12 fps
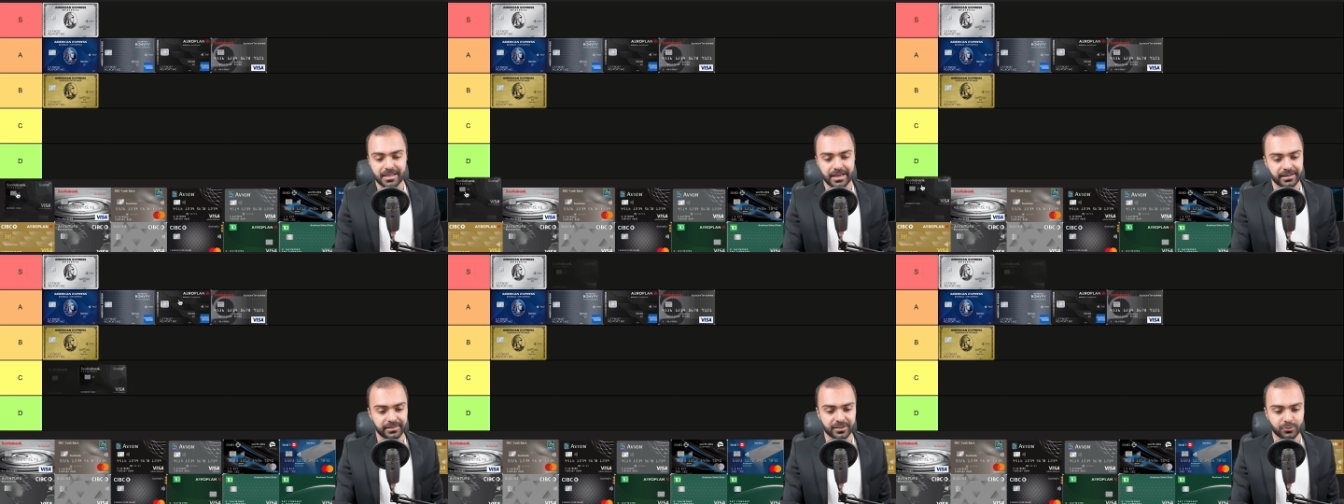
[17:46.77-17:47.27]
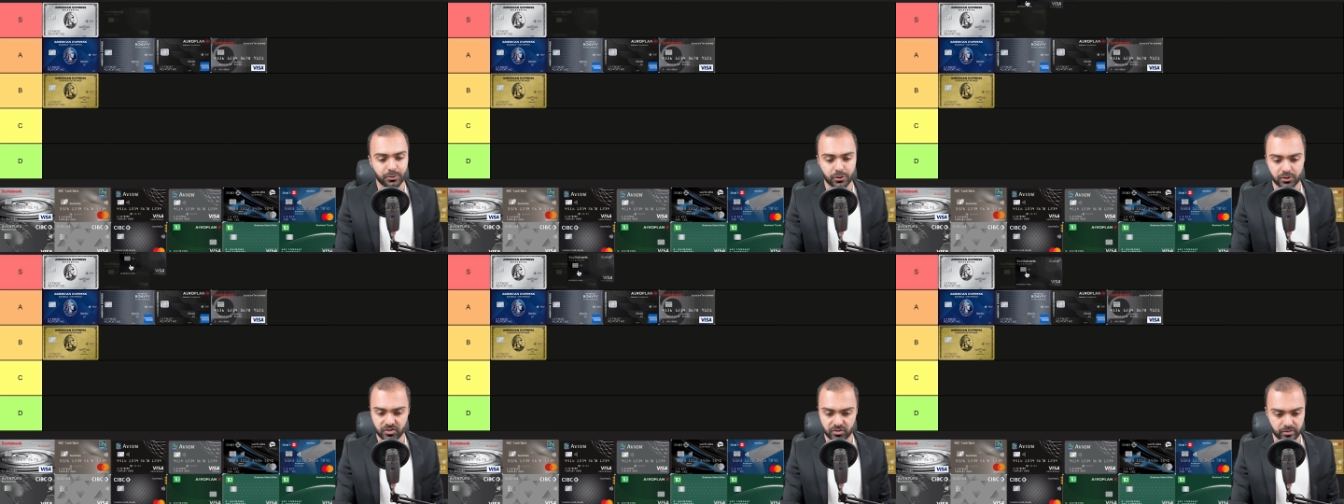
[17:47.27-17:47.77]
And this one
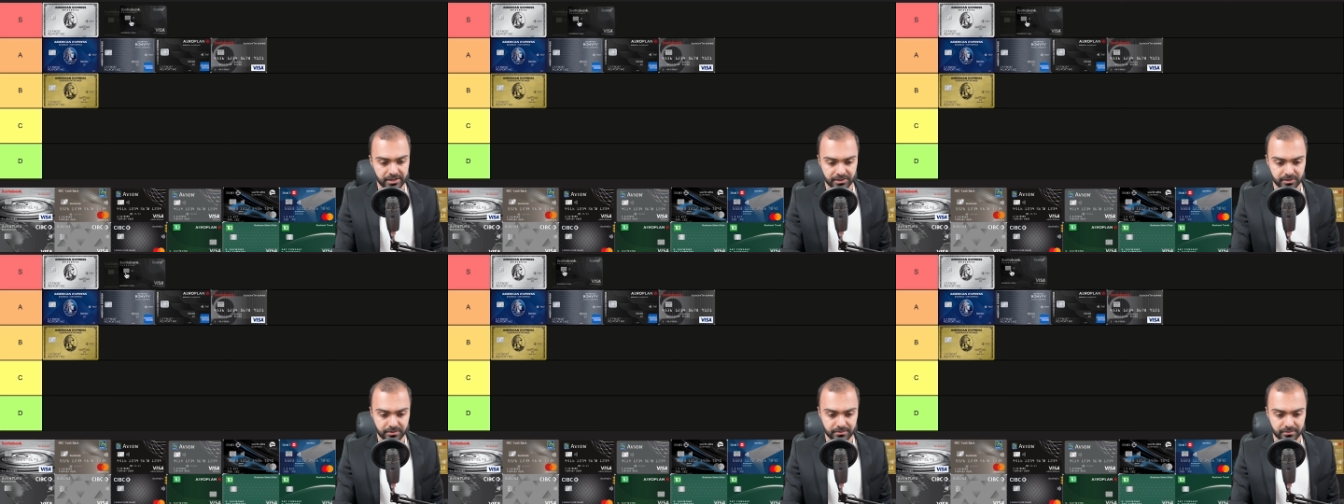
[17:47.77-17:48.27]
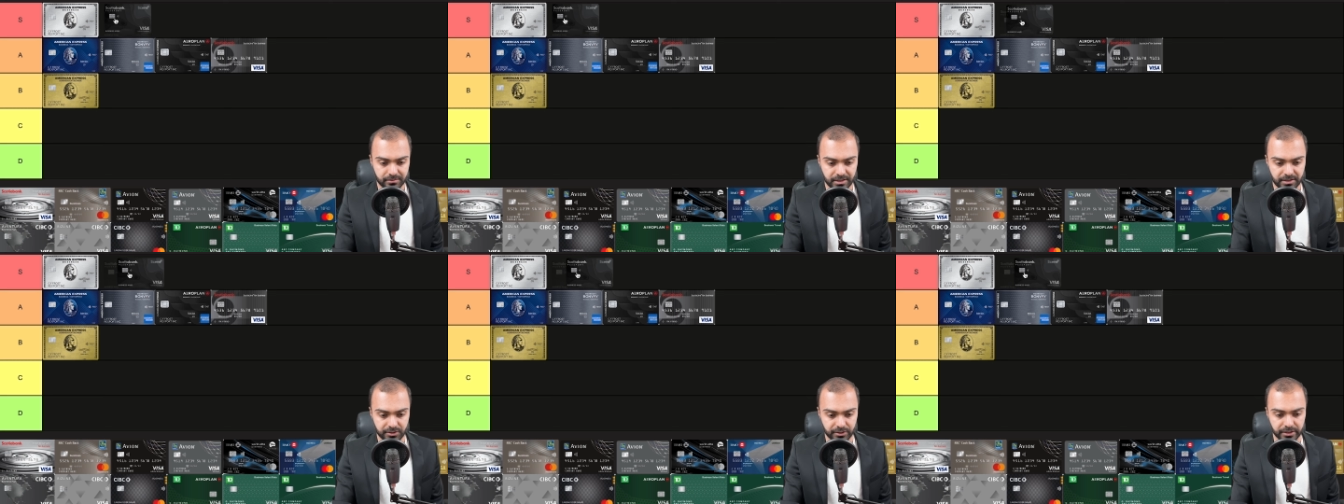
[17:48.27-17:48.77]
goes to S
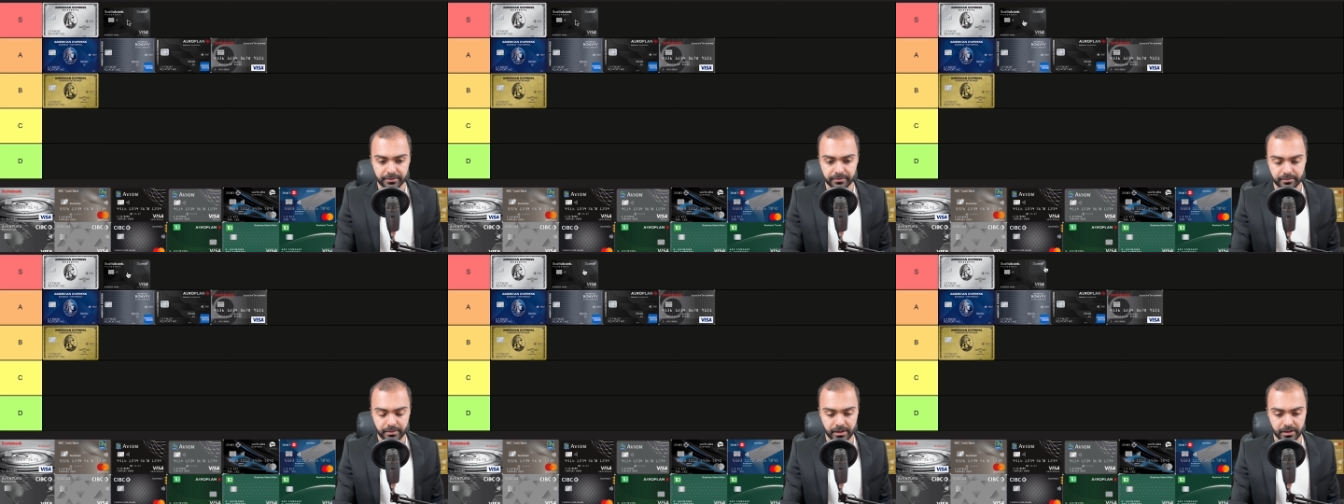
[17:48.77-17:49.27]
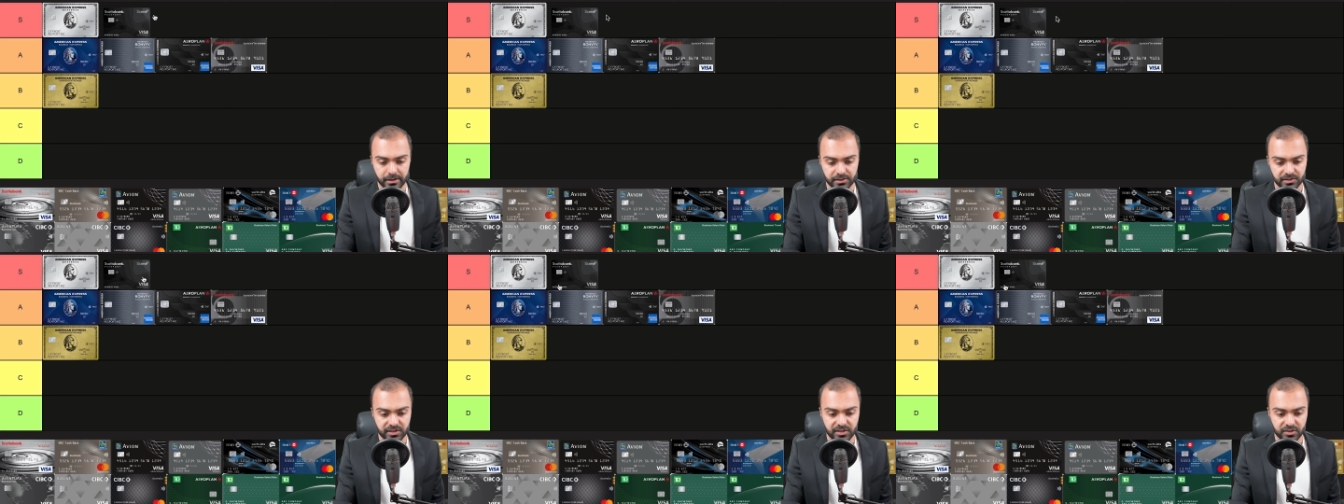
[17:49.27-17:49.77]
easily
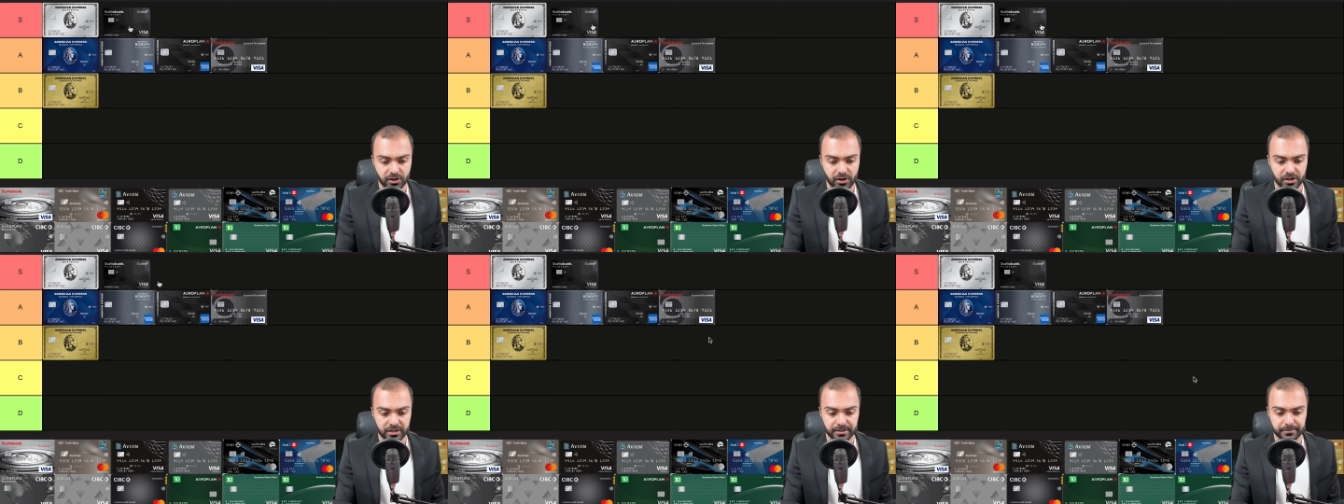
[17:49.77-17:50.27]
because this card,